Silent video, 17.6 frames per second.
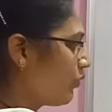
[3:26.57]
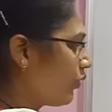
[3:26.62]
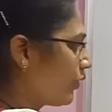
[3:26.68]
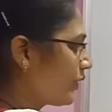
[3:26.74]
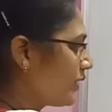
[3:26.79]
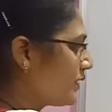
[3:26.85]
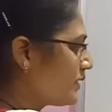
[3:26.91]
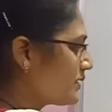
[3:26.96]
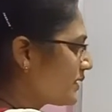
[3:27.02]

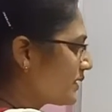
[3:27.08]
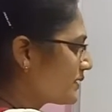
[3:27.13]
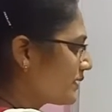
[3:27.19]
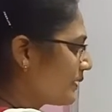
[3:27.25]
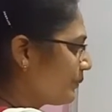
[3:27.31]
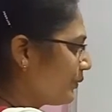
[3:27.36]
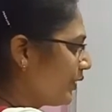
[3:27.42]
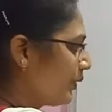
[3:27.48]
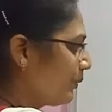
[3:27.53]
what is
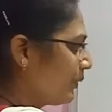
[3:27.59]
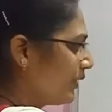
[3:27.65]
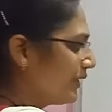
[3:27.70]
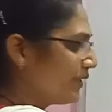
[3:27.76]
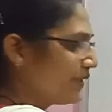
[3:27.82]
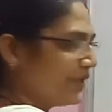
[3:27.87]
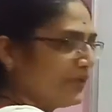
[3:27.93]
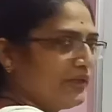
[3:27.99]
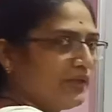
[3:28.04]

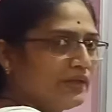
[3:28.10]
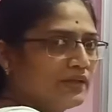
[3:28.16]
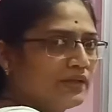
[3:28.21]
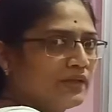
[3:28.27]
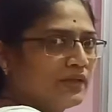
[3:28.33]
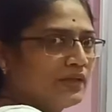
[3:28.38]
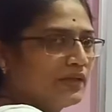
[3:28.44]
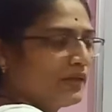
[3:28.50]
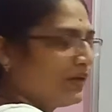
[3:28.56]
susceptibility
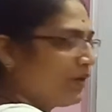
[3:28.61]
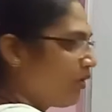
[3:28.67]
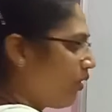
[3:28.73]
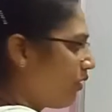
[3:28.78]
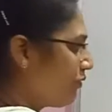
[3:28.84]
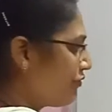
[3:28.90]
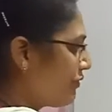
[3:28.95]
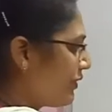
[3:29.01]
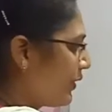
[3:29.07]

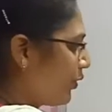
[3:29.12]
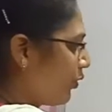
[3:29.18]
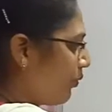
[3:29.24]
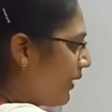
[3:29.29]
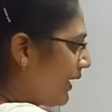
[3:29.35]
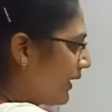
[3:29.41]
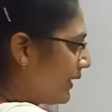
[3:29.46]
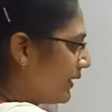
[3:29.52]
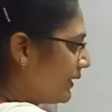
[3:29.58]
of
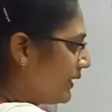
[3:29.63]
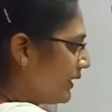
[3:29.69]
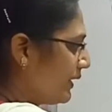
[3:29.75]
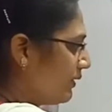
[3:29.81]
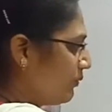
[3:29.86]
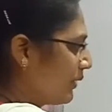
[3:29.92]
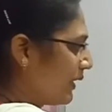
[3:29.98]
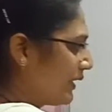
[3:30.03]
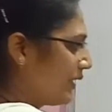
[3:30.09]

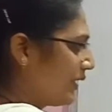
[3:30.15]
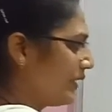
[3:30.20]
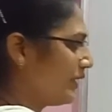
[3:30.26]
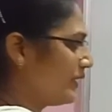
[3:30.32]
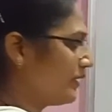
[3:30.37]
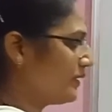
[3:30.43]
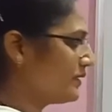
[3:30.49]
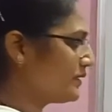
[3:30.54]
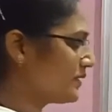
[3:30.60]
ferromagnetic
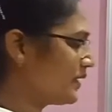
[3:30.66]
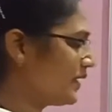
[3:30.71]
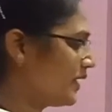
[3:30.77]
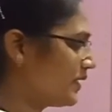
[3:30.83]
materials.